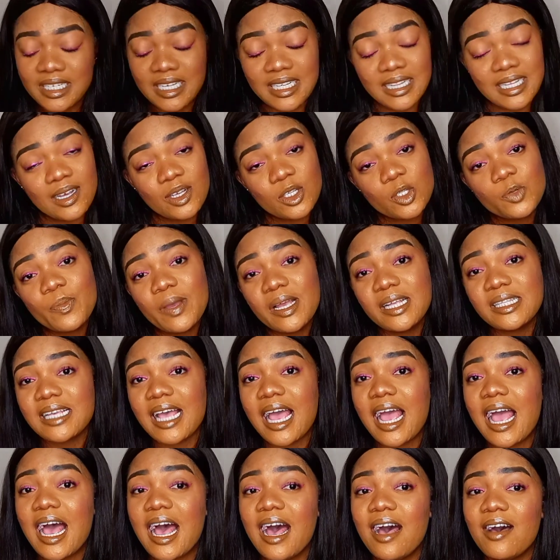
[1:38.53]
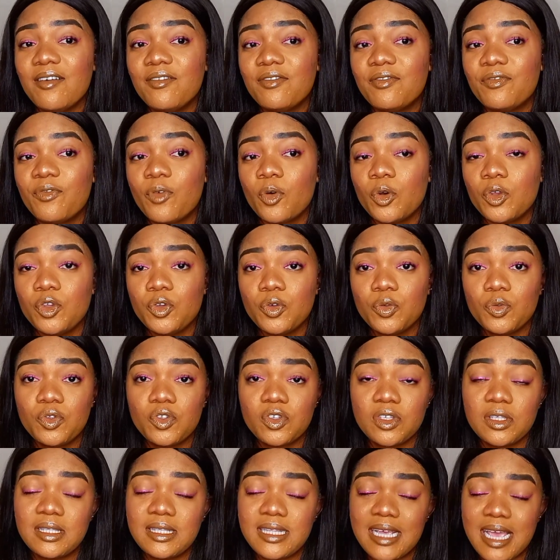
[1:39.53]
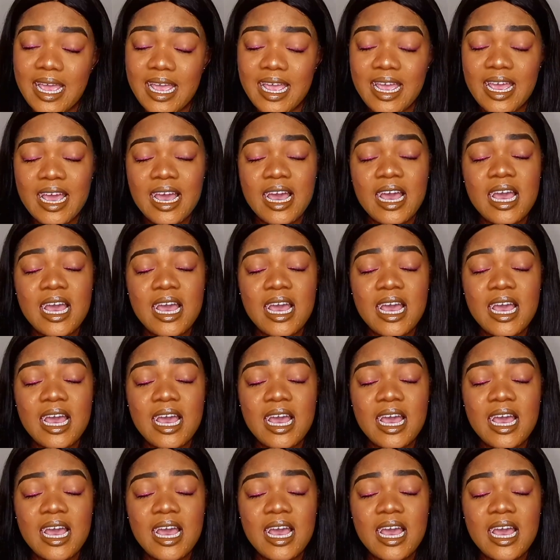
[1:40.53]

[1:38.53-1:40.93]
announcement I have for you today